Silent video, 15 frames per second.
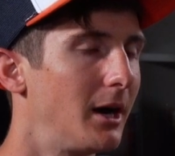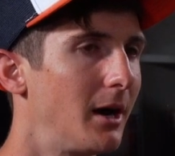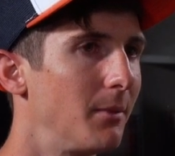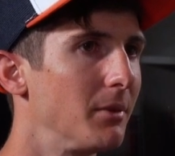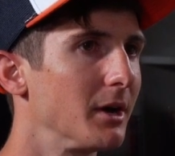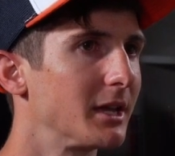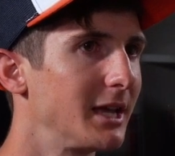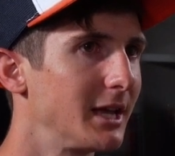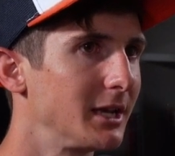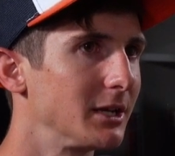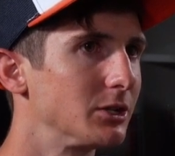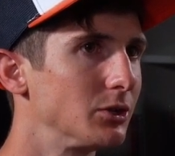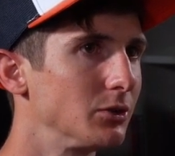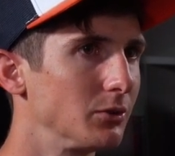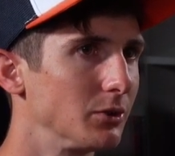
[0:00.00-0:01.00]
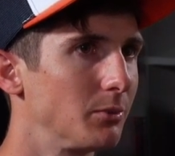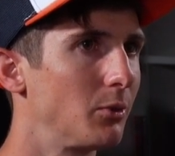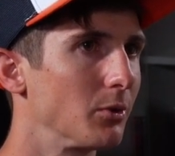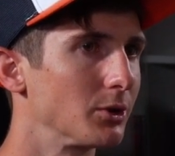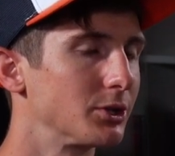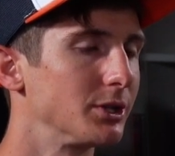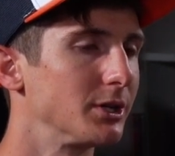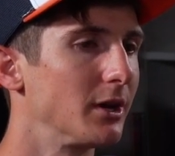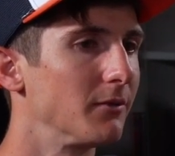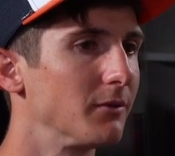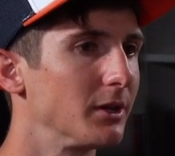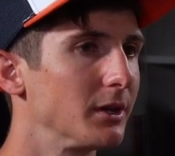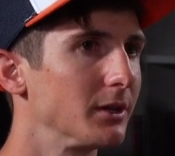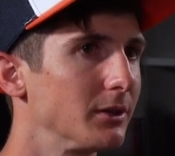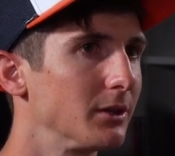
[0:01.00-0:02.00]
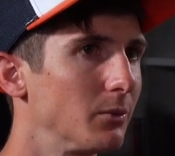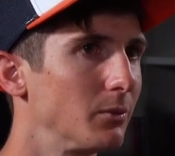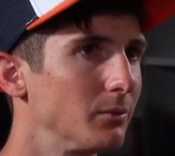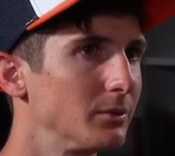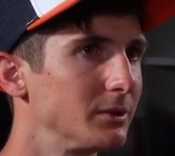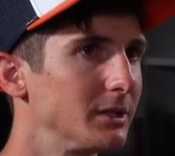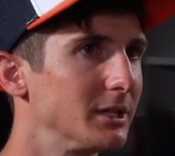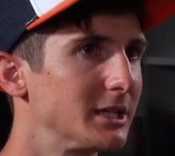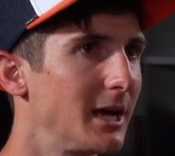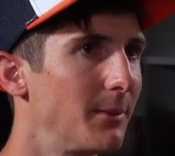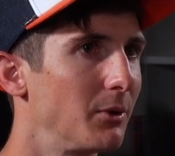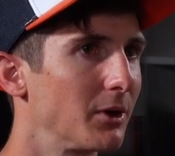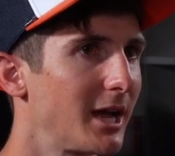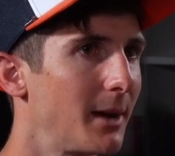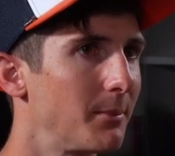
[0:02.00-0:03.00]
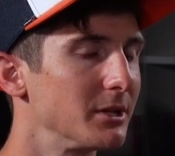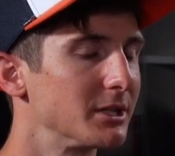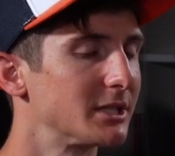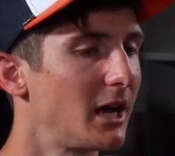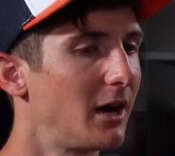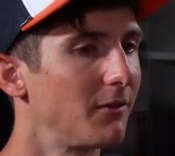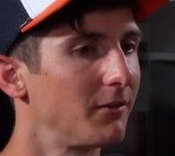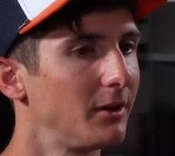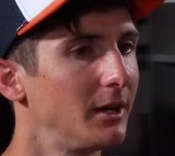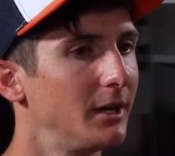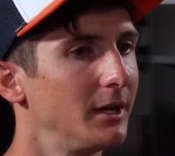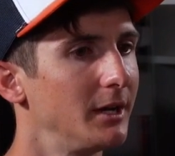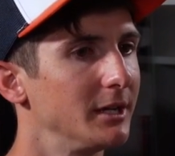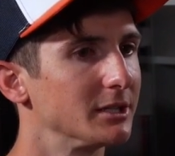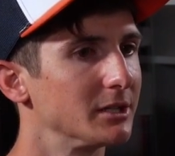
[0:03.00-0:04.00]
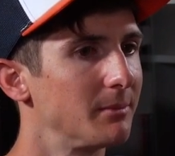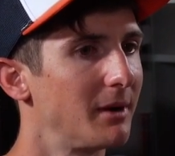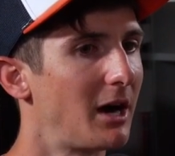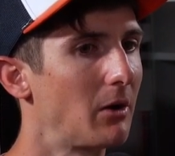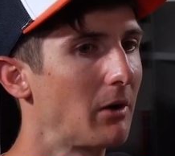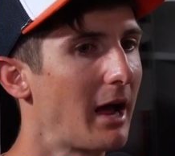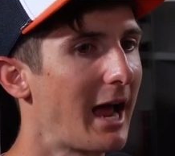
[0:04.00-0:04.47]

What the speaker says: But getting to the portion of the temple cap itself is about a